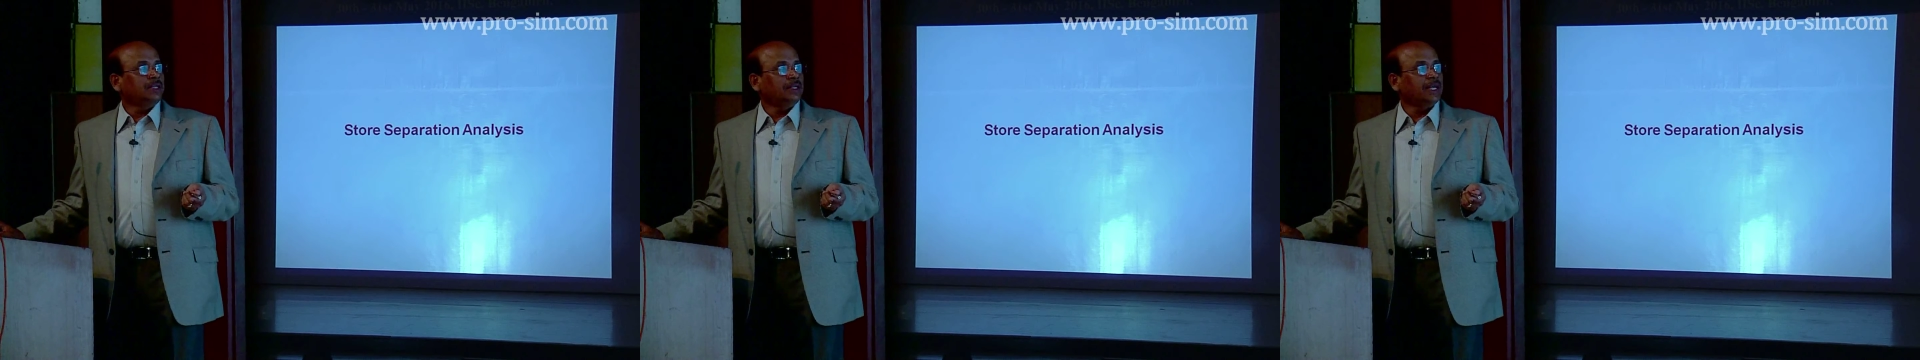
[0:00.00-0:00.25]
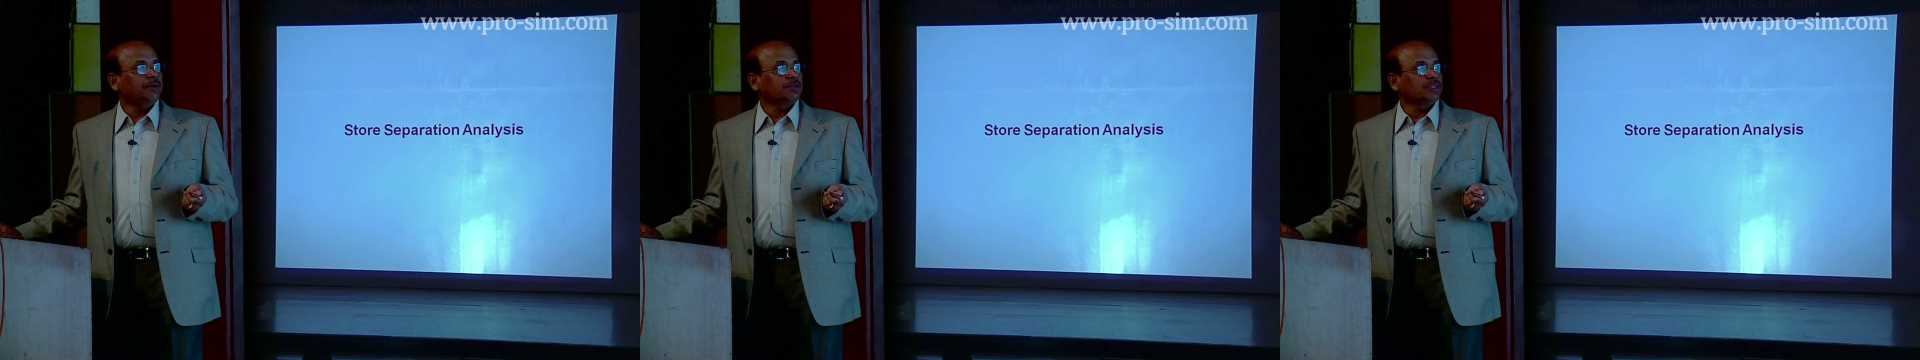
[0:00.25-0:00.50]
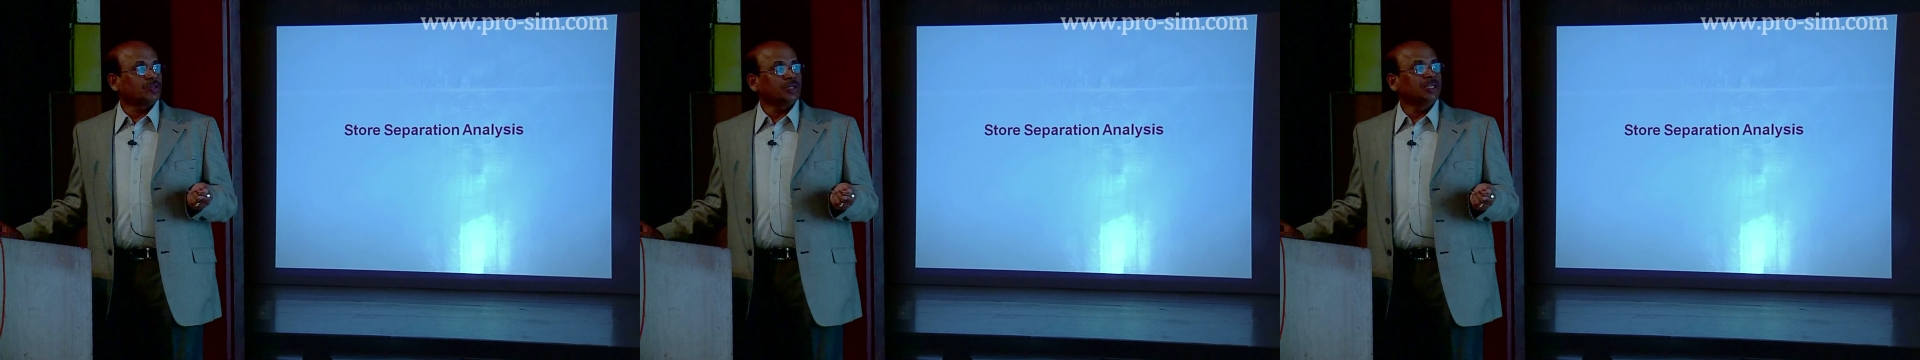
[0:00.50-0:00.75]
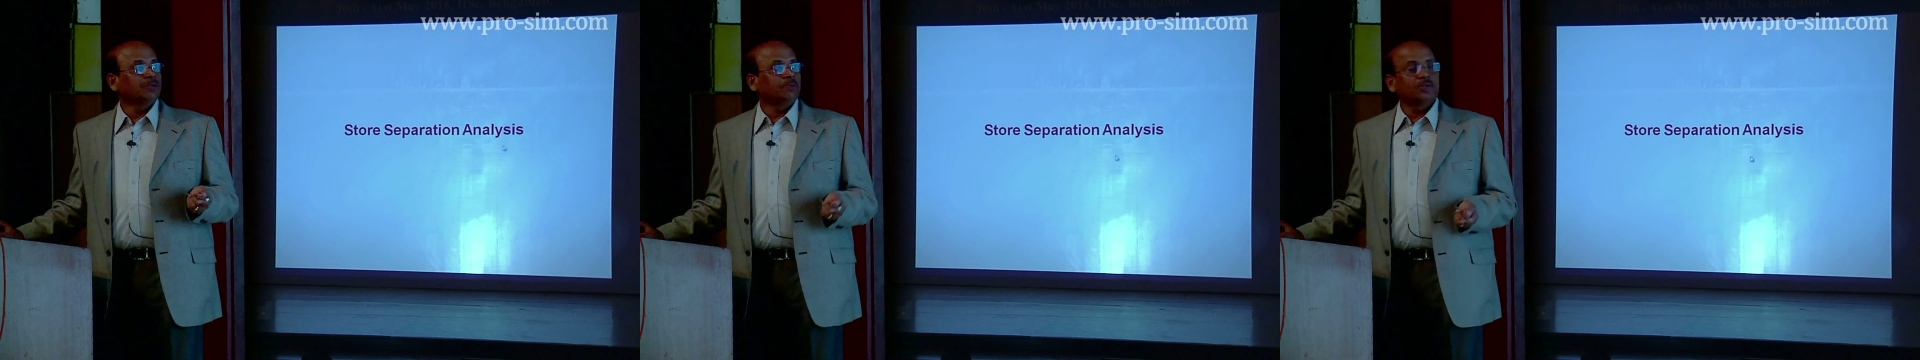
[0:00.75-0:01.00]
Then I was
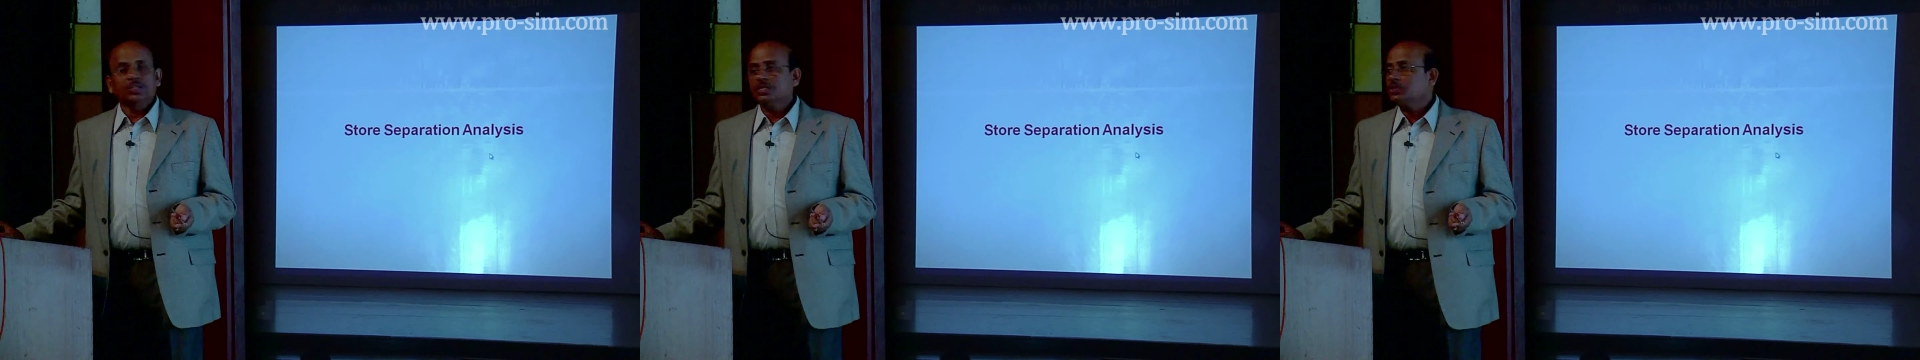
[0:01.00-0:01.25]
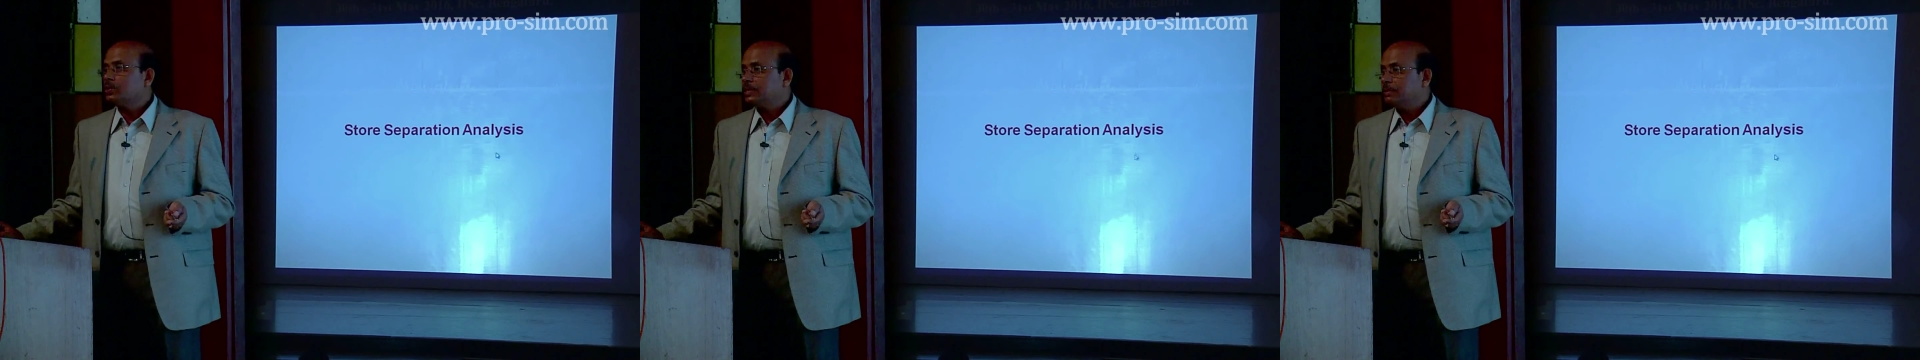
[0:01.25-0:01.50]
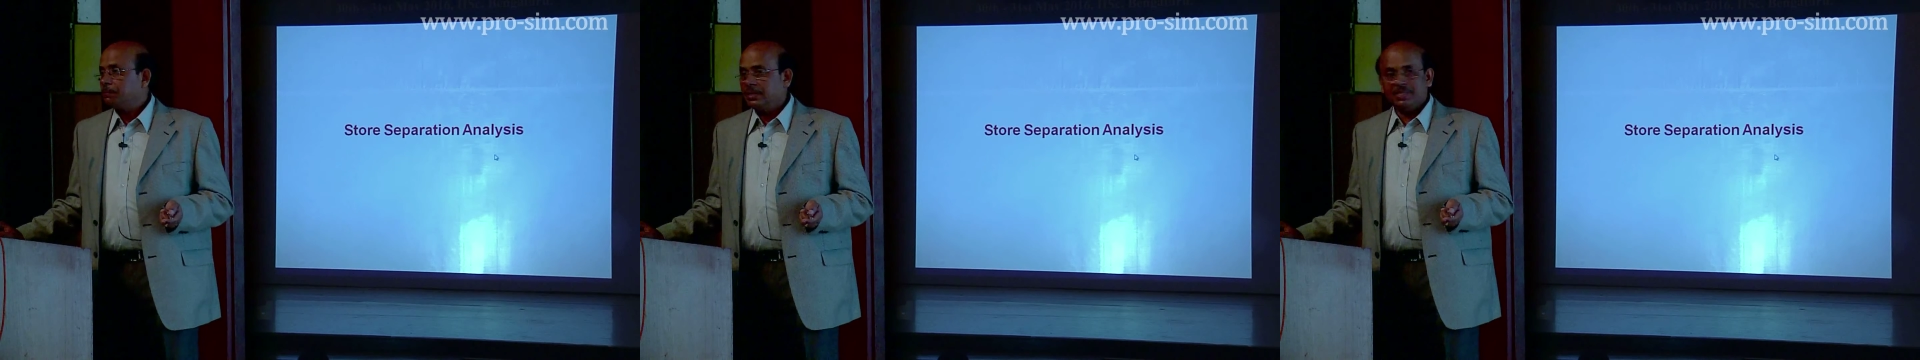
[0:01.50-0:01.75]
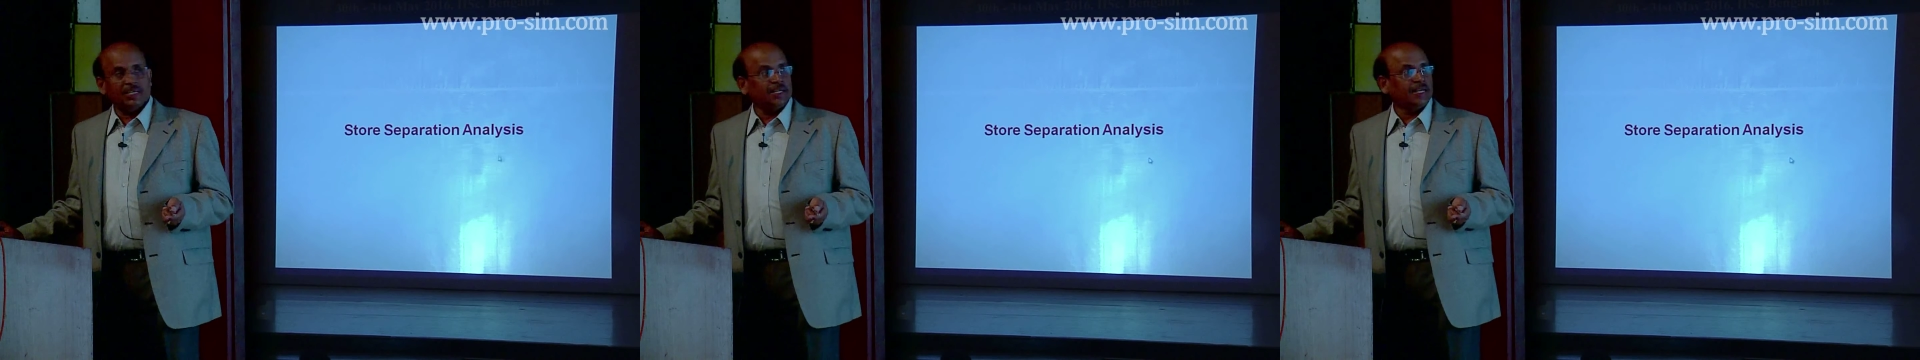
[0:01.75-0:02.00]
talking about the store
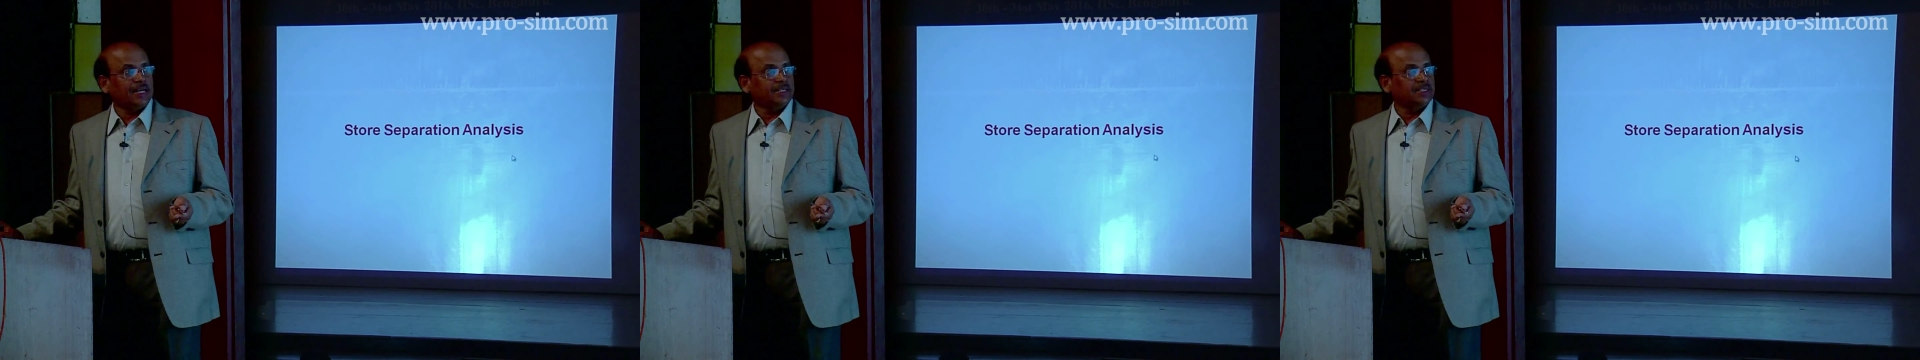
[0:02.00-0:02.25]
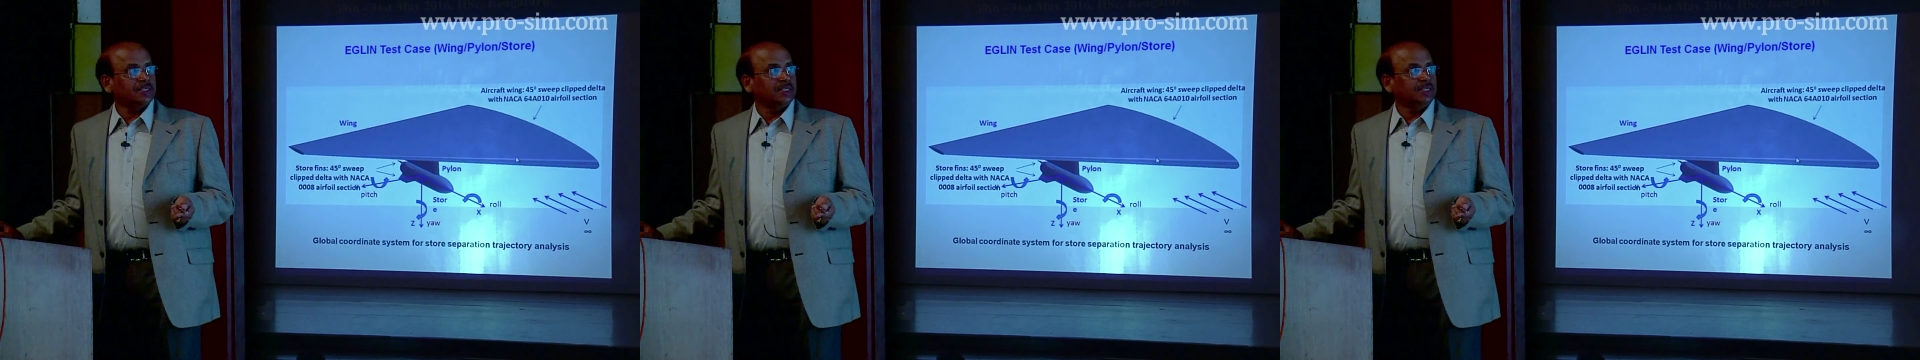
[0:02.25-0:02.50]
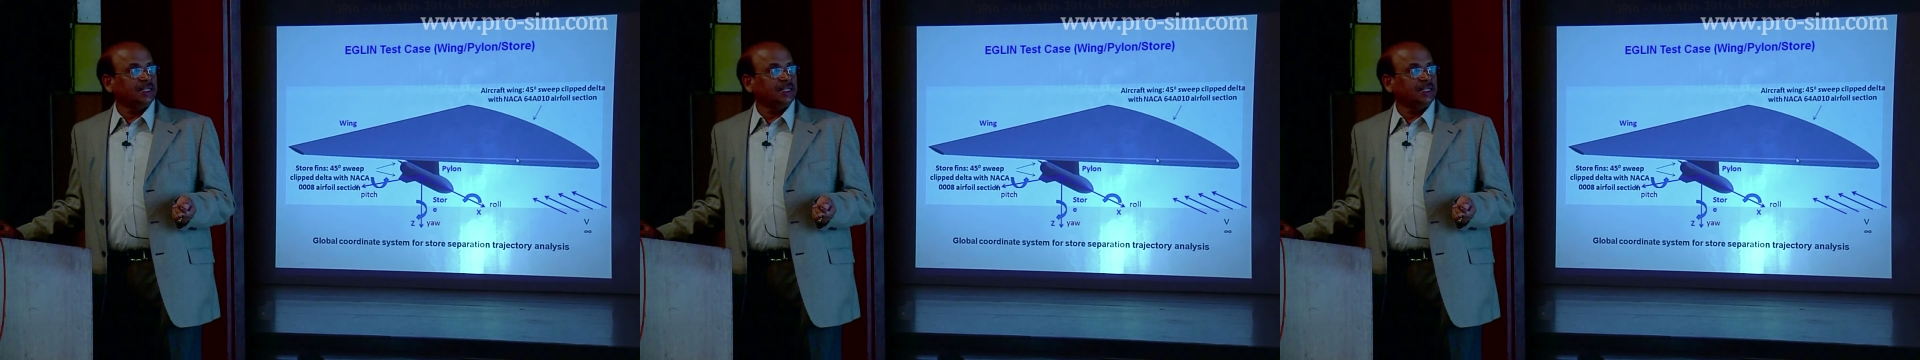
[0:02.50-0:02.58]
separation analysis.